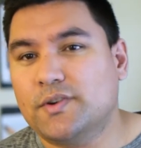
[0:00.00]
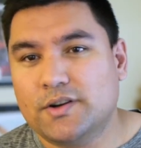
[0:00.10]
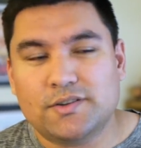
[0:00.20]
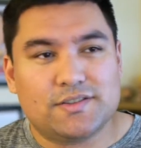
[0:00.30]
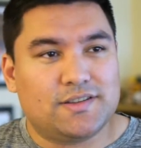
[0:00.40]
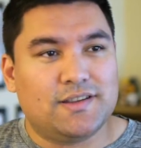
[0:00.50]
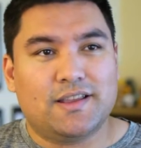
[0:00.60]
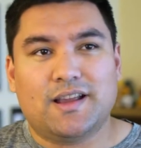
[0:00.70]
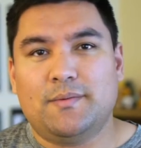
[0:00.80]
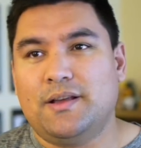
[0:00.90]
first, and
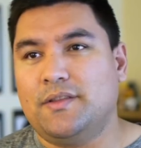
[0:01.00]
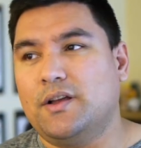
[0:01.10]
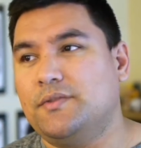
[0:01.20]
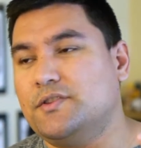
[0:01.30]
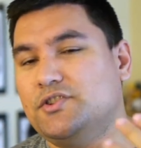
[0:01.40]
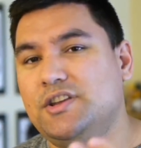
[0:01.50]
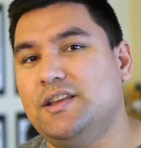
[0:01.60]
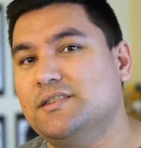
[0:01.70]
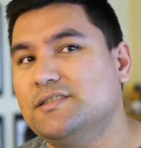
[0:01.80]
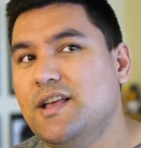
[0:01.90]
then they come out and they got the
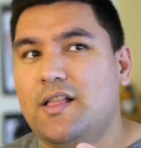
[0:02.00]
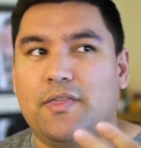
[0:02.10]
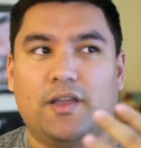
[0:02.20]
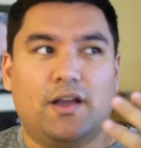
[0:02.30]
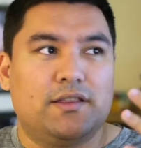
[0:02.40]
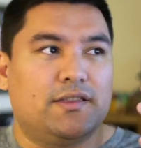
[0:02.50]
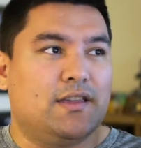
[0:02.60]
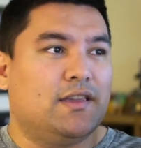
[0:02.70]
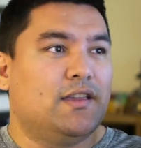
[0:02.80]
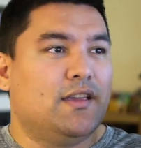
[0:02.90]
jeans, they got
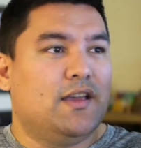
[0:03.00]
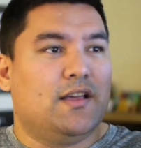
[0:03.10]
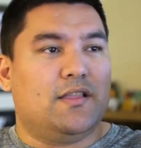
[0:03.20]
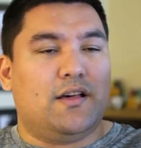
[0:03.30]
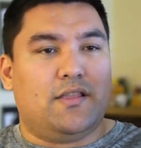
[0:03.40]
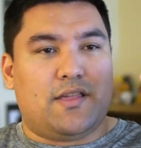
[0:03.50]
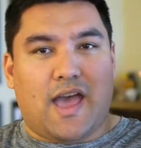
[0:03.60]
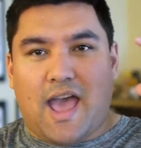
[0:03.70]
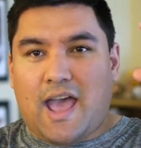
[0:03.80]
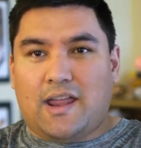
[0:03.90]
the uh, the
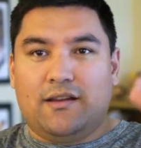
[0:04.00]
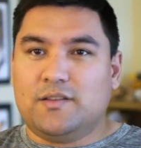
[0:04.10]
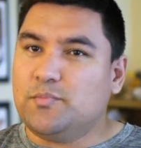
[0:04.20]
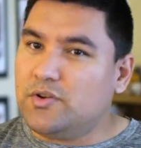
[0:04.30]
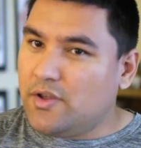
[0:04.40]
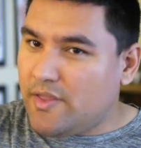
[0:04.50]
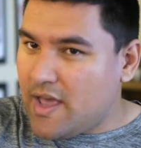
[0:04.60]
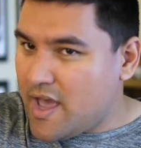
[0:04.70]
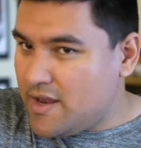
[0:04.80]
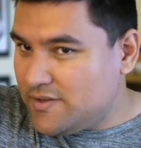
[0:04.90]
hat, putting on
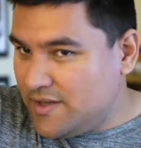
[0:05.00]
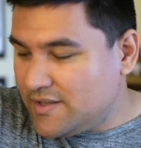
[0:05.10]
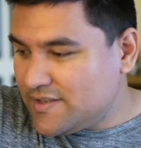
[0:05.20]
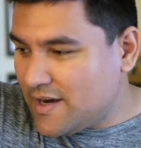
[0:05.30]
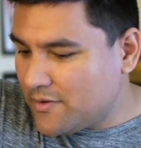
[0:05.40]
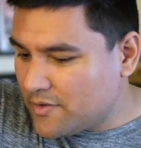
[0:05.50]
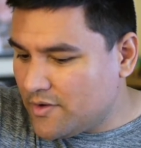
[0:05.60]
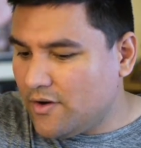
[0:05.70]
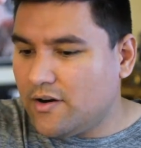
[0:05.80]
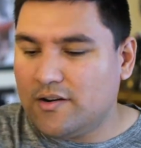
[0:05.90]
the hat as he gets out of
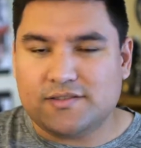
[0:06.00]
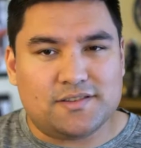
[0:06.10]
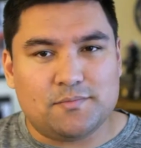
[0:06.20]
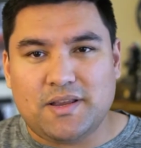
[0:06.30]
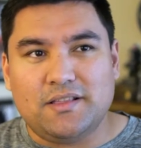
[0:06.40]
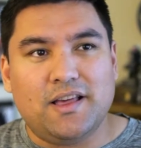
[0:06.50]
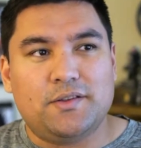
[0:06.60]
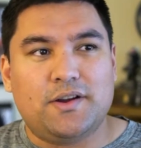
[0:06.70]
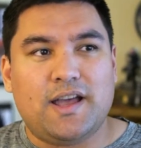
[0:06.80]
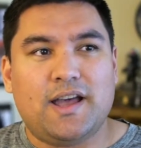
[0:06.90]
the car. It's this big
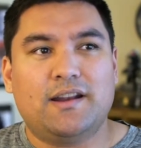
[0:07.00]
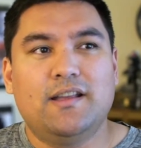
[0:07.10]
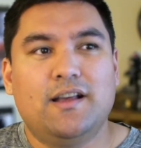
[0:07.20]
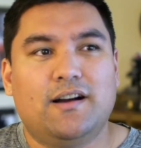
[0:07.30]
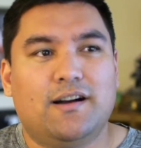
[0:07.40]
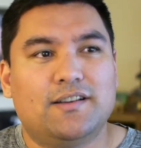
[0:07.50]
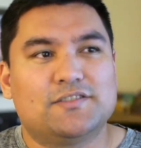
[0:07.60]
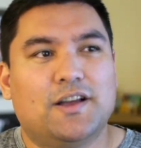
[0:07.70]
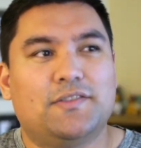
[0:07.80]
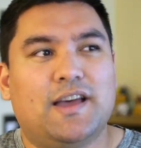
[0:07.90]
leather hat. Uh,
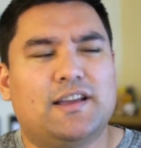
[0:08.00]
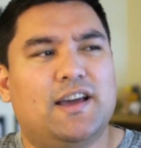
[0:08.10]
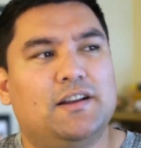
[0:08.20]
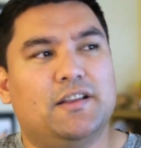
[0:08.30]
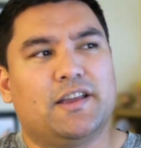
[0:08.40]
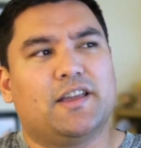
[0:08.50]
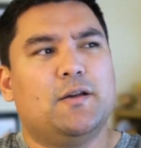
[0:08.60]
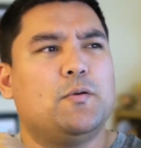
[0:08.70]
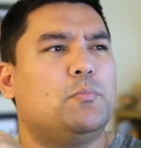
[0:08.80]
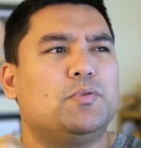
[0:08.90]
he's got that kind of like
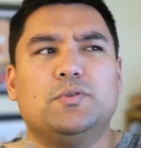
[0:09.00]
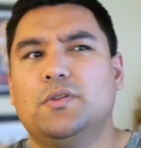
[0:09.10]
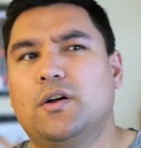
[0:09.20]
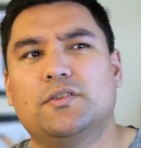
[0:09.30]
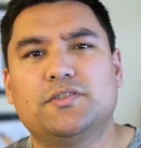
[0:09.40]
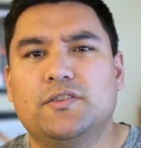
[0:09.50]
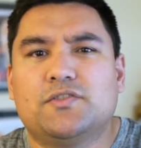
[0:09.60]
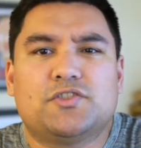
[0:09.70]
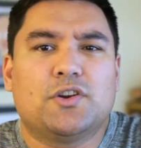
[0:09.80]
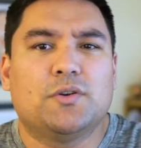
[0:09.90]
blue long
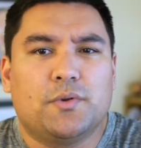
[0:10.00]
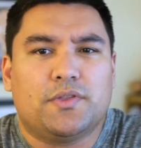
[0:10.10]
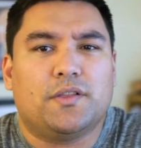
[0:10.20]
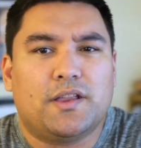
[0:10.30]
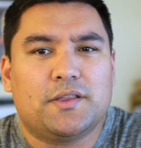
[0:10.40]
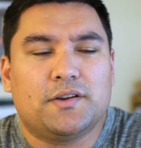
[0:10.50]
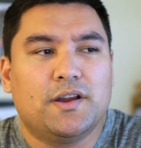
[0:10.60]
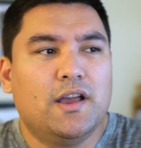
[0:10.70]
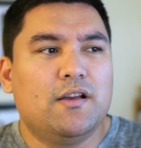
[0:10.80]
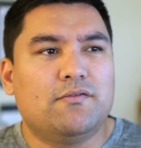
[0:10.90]
sleeve shirt with
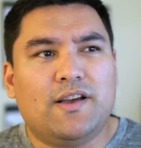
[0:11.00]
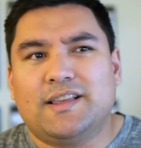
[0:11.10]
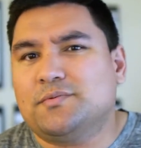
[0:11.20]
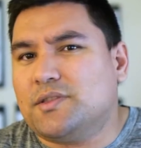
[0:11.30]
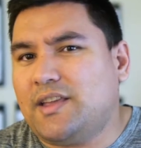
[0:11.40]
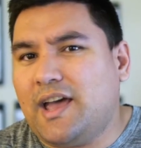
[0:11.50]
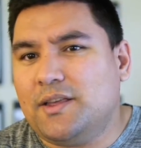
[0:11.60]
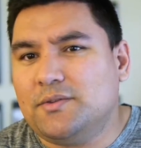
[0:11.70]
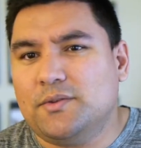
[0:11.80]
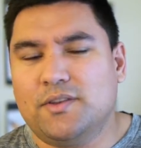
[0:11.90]
leather vest with
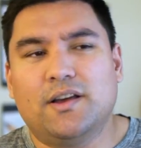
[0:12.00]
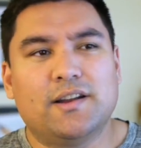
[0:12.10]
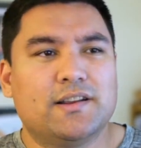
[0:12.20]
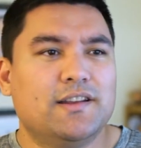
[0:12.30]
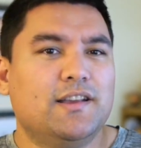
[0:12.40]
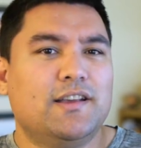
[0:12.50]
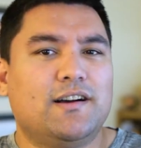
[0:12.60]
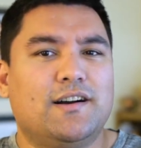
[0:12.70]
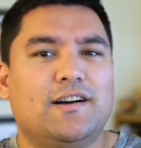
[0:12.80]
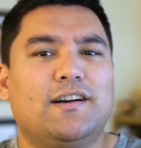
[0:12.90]
tassels on it.
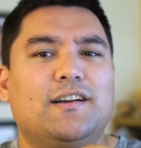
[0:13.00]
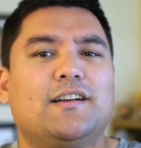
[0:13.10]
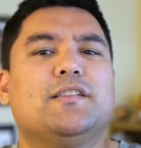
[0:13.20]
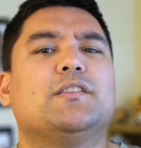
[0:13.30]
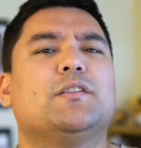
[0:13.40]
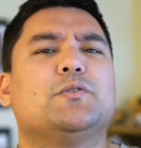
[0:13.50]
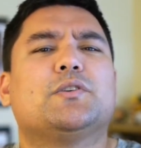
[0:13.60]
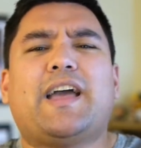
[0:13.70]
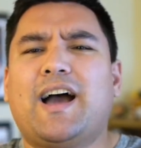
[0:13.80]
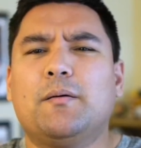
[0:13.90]
Uh,
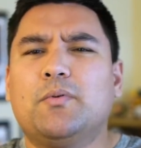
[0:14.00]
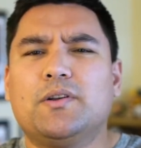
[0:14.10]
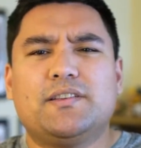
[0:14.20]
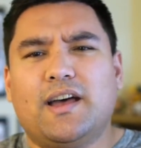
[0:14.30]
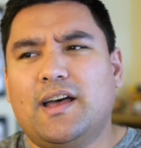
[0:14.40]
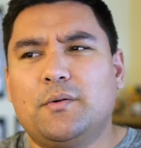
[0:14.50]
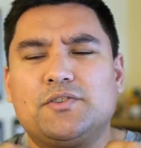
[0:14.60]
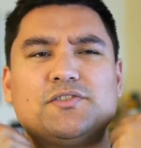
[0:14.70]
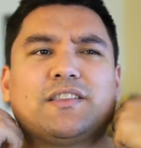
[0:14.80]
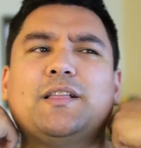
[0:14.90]
little cowboy tie,
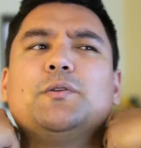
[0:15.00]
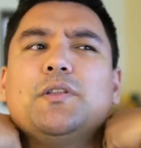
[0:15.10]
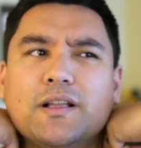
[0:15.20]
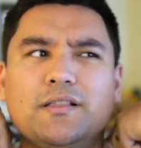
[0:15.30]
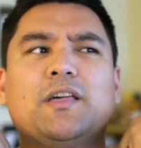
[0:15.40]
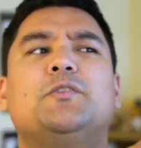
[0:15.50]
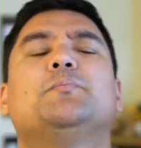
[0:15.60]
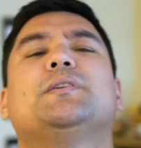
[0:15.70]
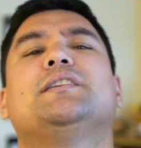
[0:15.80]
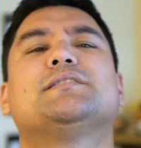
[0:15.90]
which is like a little like
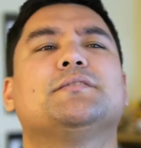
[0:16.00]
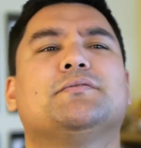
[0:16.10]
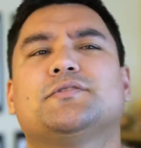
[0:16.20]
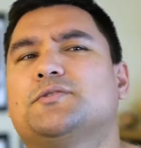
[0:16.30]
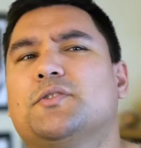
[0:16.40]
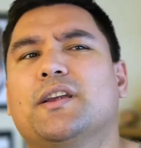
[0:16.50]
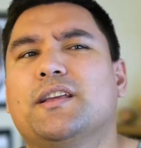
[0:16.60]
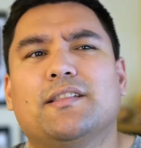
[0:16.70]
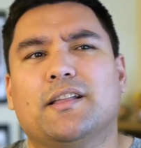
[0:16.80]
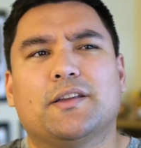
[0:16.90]
leather piece of
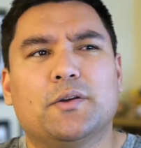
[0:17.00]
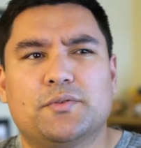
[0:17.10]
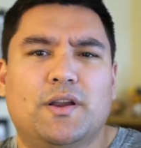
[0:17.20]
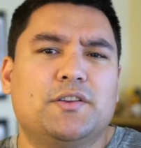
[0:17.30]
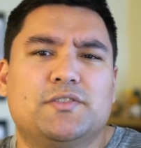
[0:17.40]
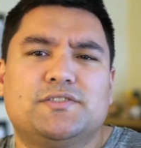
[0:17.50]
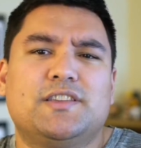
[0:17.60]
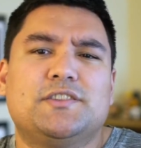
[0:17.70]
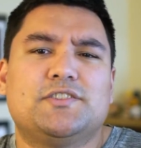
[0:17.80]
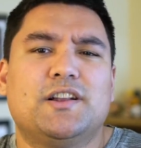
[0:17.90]
string that like goes around. You
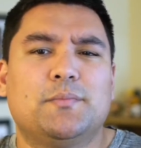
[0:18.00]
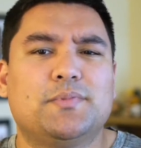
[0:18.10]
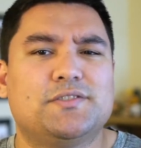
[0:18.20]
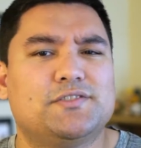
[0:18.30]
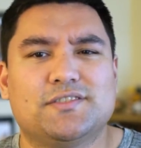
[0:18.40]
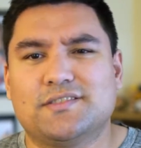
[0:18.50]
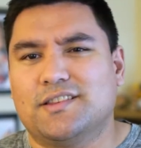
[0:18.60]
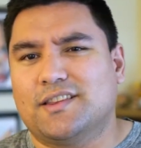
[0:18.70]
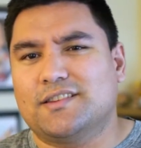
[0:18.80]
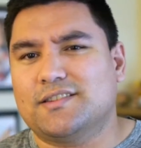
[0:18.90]
cinch it up. It's just
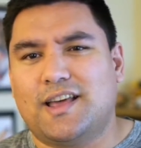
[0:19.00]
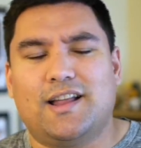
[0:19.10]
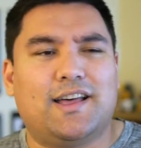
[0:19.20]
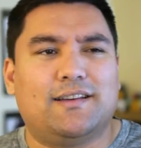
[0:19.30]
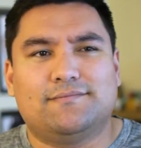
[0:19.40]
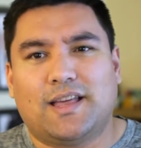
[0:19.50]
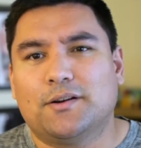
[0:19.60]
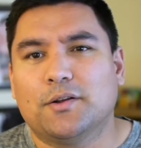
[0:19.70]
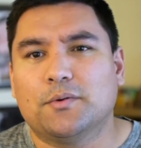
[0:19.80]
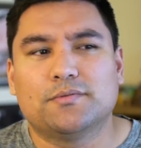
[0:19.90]
like this. I, I
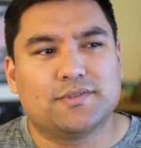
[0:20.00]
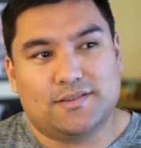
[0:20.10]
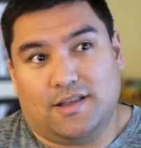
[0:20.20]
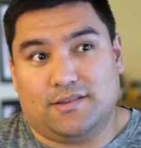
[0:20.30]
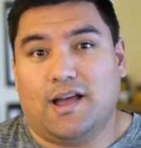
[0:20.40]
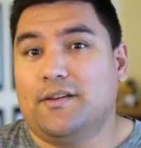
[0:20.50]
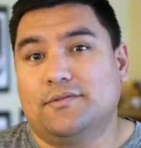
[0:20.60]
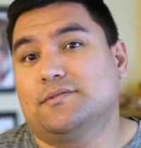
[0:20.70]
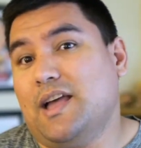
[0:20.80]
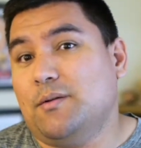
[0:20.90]
don't know. It's
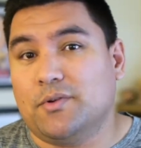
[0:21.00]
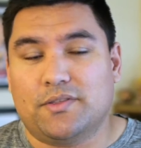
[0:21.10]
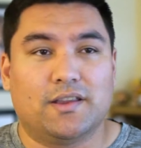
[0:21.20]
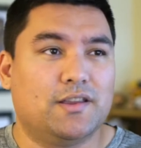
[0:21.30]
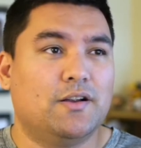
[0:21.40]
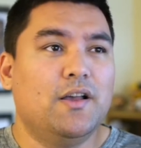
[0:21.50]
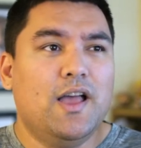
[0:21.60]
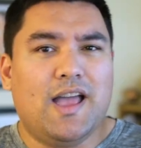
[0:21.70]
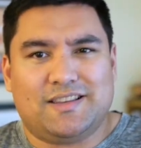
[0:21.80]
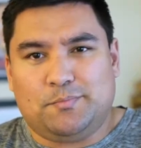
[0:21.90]
like, I cowboy you know.
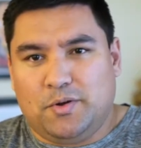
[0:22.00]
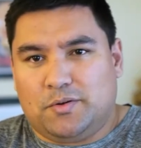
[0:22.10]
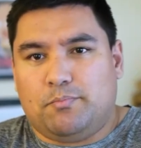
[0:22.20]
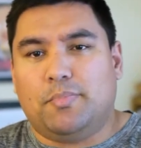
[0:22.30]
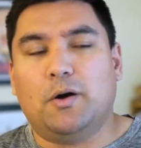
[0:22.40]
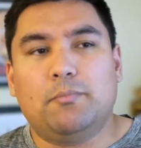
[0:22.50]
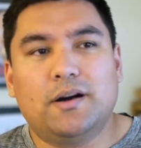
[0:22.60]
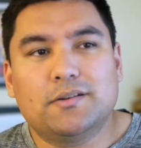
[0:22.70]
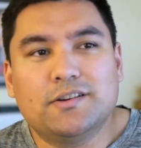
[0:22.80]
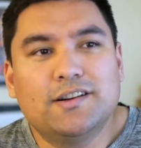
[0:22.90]
Has a big belt
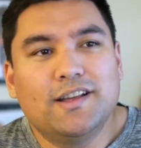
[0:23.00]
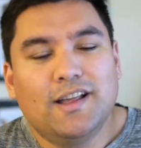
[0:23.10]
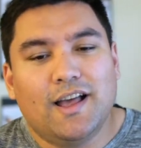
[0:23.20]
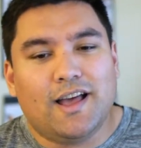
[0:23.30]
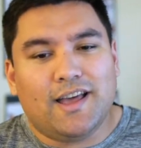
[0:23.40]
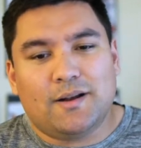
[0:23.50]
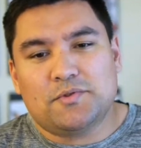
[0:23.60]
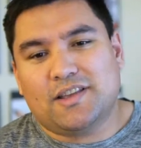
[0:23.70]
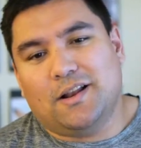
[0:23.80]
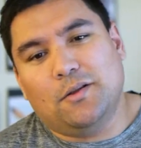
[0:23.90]
buckle, and I'm
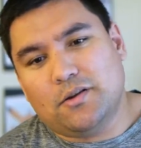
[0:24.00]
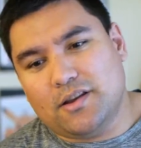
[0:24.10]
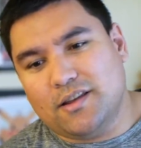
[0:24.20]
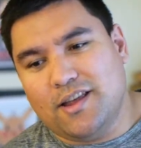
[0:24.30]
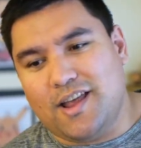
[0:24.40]
just kind of looking.